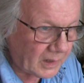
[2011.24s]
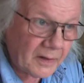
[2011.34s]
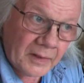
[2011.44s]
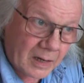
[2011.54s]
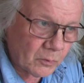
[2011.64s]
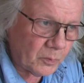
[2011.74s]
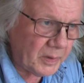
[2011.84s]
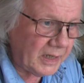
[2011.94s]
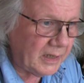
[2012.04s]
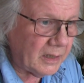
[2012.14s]
That will
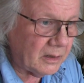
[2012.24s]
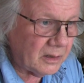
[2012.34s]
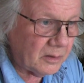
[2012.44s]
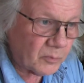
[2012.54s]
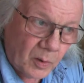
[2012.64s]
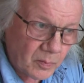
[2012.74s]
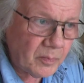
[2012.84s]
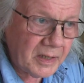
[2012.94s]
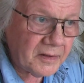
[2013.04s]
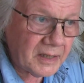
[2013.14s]
be
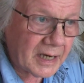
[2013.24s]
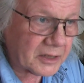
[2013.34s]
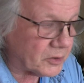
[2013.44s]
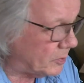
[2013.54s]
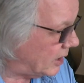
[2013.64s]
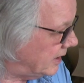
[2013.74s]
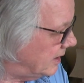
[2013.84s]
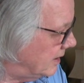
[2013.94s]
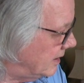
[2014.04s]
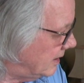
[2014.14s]
probably the next one.
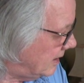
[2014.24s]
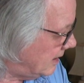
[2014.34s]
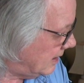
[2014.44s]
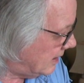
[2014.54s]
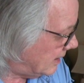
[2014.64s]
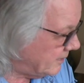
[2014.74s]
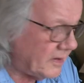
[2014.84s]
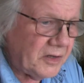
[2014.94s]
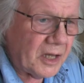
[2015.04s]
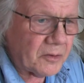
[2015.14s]
And
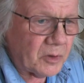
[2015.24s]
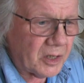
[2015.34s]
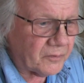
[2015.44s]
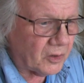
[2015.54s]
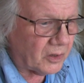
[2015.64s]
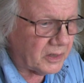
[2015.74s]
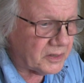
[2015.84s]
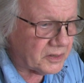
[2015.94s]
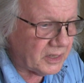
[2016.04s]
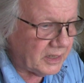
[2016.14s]
then the other one I've got
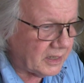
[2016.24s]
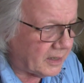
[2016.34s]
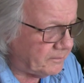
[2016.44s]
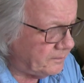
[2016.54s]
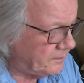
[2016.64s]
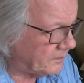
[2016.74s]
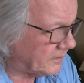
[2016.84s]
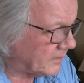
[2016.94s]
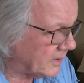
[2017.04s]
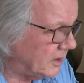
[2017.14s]
is the, I
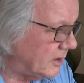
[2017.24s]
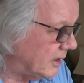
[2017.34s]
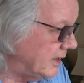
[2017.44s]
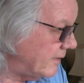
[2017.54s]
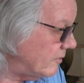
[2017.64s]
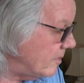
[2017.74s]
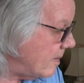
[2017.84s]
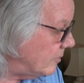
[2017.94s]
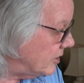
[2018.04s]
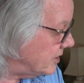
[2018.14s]
can never
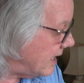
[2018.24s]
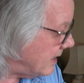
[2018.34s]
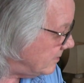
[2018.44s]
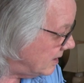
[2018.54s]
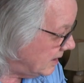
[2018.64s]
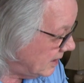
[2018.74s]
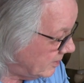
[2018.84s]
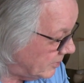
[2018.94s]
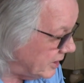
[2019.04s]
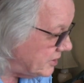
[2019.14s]
remember its name,
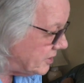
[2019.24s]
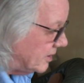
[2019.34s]
but it's